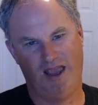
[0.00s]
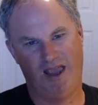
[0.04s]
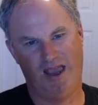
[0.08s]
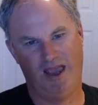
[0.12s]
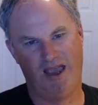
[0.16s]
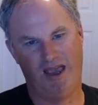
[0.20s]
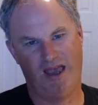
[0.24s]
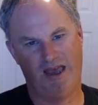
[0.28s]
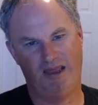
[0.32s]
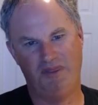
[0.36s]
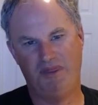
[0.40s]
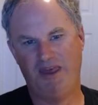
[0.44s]

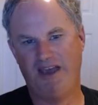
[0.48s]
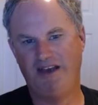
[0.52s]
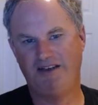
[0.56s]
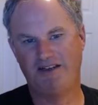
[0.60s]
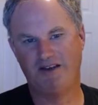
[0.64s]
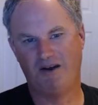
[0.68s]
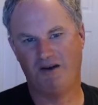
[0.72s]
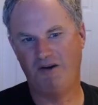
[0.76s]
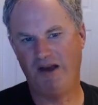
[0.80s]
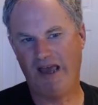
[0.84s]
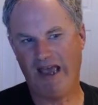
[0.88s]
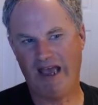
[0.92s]
And they
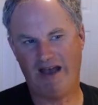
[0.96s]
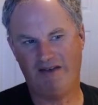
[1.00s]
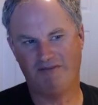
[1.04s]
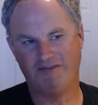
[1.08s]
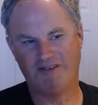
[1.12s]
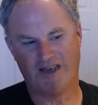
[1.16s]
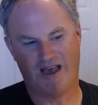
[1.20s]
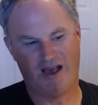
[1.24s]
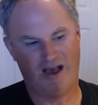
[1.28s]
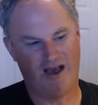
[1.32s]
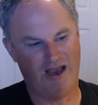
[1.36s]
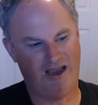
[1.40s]
don't
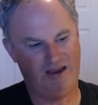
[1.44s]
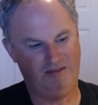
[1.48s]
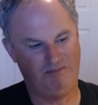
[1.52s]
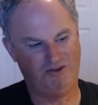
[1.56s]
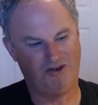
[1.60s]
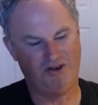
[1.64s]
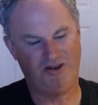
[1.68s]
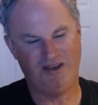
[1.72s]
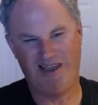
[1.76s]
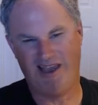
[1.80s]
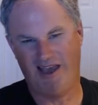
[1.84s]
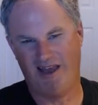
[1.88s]
have time
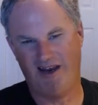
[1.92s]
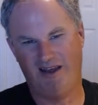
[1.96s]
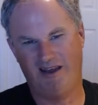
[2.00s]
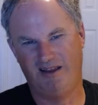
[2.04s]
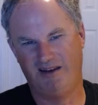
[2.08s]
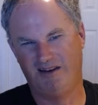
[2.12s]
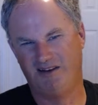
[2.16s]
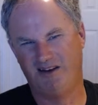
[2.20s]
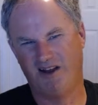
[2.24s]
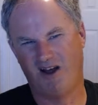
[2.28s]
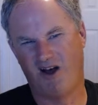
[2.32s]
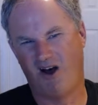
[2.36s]
to get
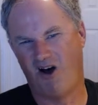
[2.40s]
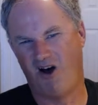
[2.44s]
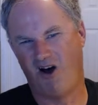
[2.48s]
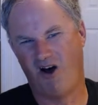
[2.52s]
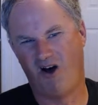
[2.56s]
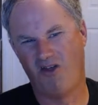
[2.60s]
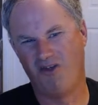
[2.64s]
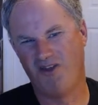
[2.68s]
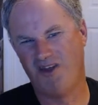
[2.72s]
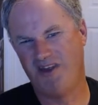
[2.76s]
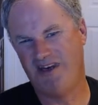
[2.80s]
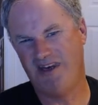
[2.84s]
into
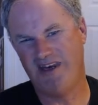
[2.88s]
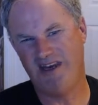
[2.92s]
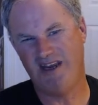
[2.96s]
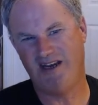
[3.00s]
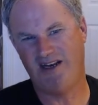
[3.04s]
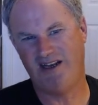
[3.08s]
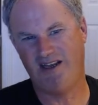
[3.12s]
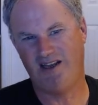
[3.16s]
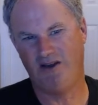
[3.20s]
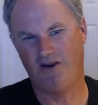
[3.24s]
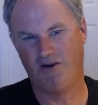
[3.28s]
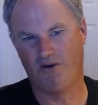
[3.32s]
all the
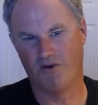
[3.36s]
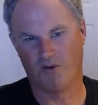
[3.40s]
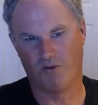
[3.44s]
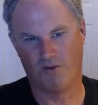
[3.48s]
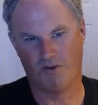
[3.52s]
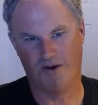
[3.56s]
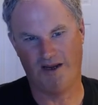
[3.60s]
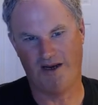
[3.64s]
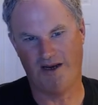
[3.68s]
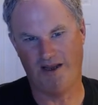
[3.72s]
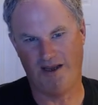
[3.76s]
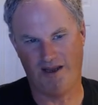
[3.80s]

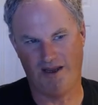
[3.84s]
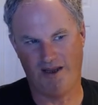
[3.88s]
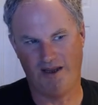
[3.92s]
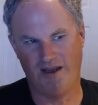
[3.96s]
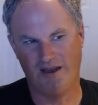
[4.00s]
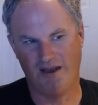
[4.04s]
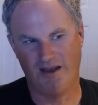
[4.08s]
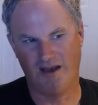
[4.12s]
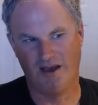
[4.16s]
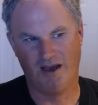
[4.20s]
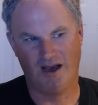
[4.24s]
nitty-gritty